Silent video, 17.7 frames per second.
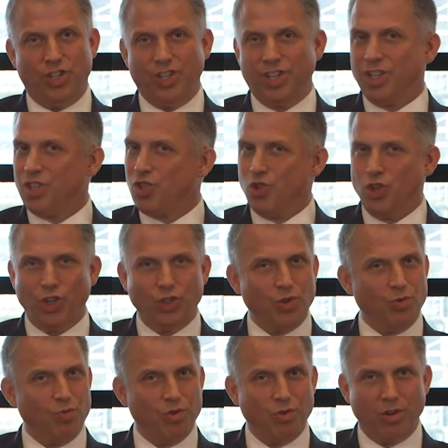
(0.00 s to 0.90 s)
It's not
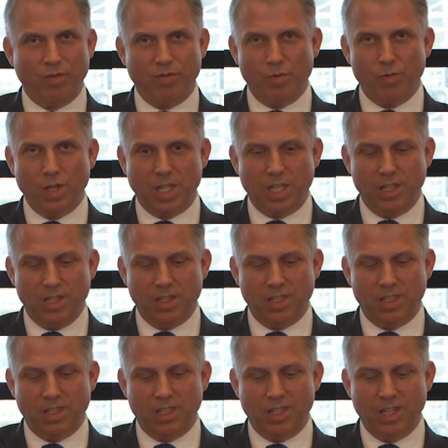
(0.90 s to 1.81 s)
the role of a
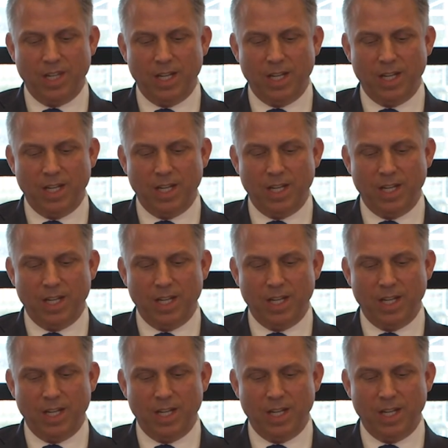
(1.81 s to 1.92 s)
witness.